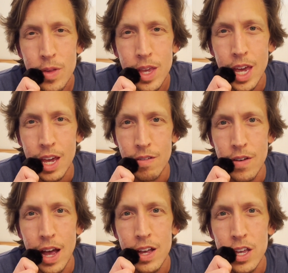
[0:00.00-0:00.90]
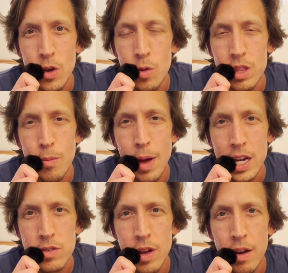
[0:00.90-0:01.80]
king of value with the
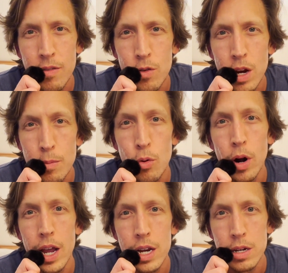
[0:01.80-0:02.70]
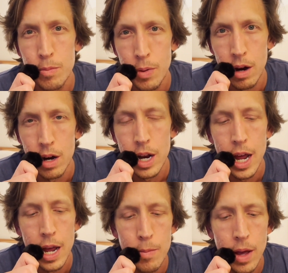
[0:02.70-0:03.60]
bags fly free brand
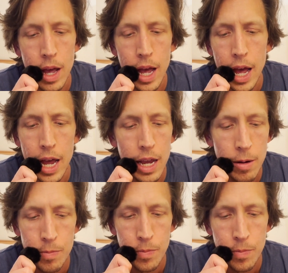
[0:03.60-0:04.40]
paradigm. I,